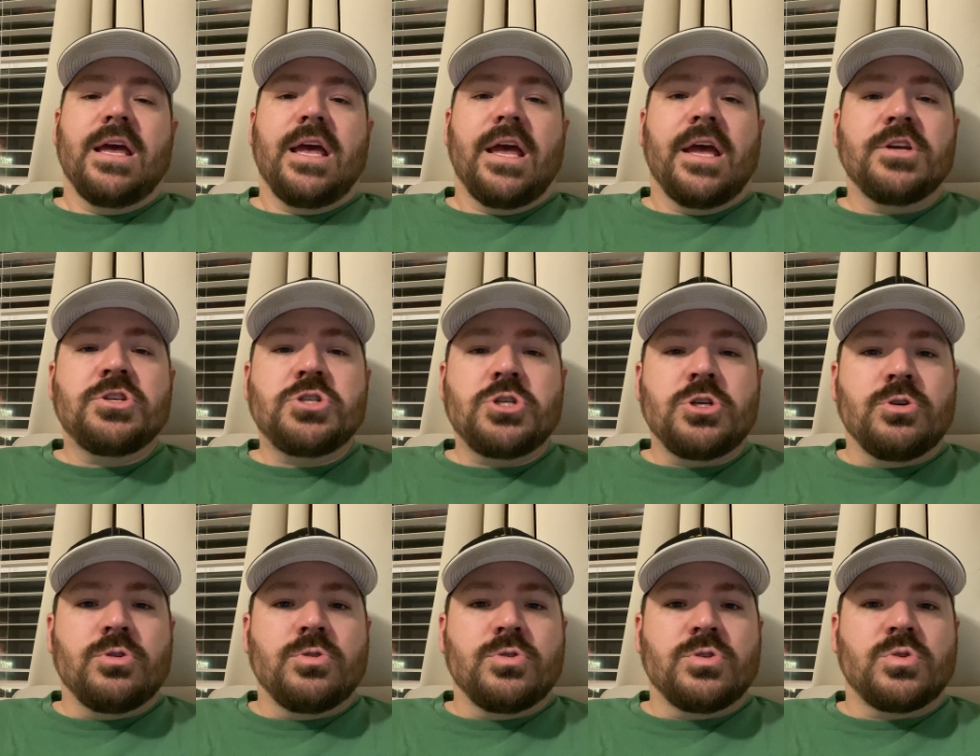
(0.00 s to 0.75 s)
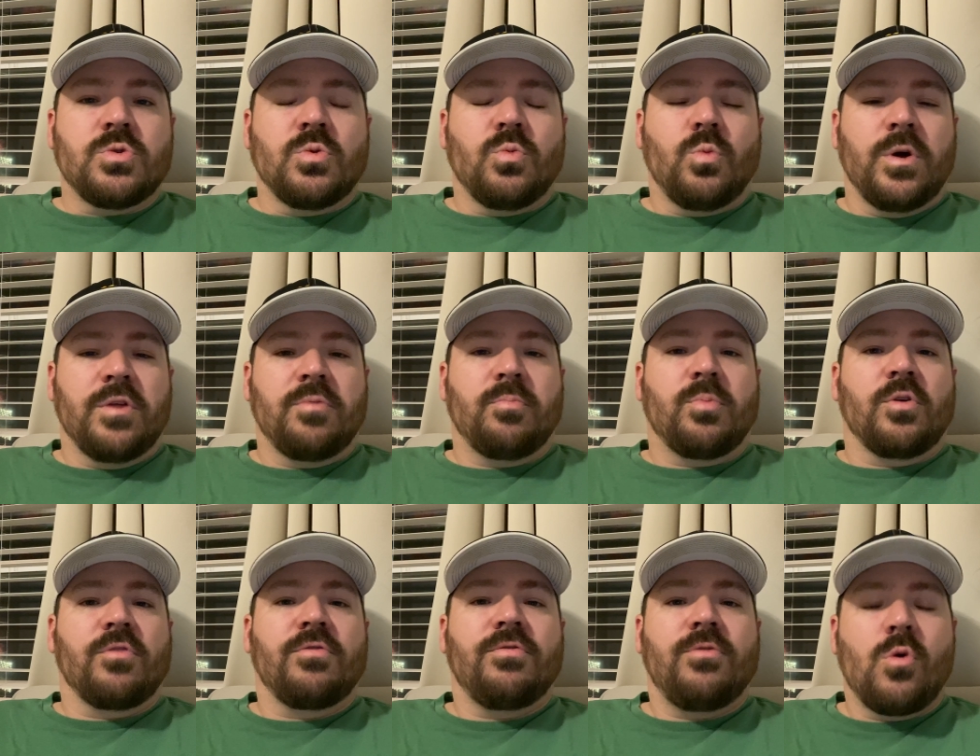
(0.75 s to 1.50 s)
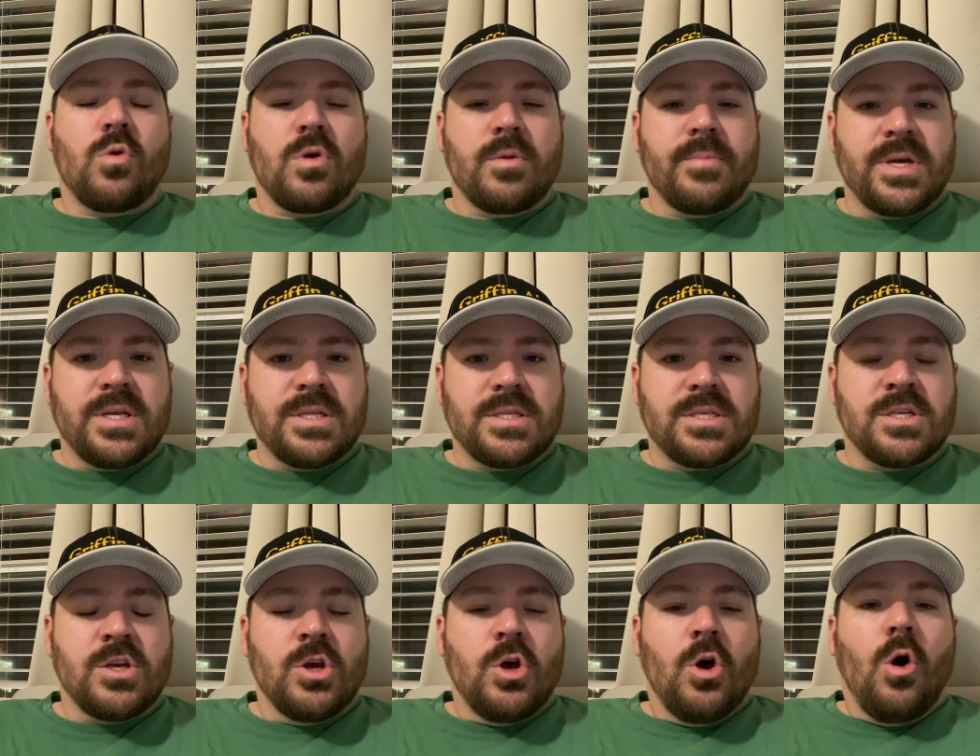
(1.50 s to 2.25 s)
issues with
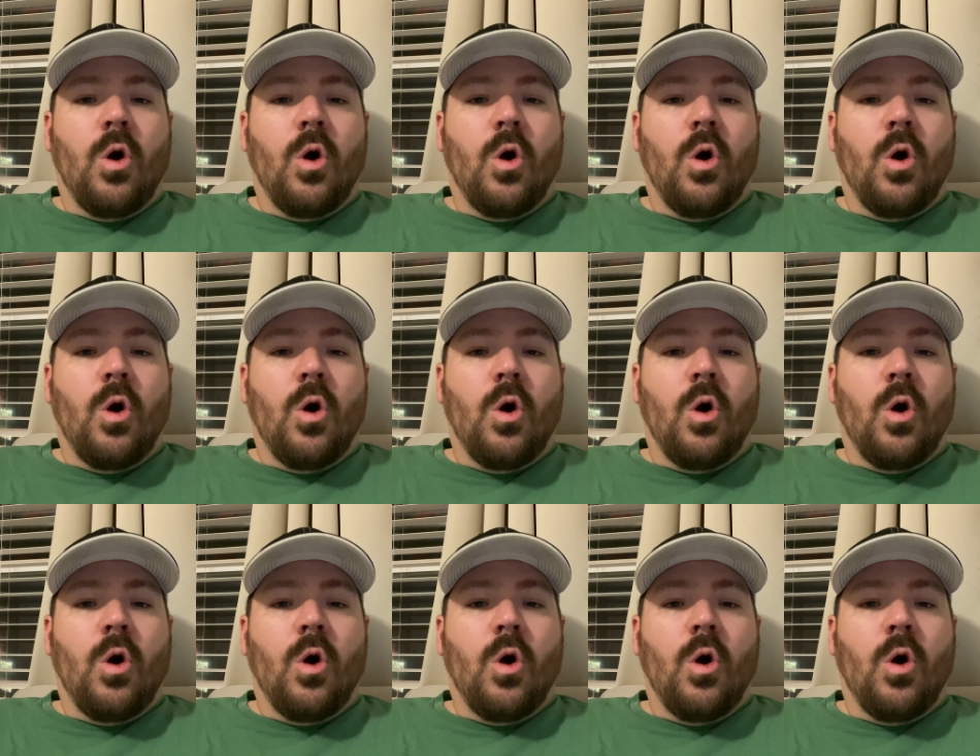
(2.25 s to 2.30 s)
performance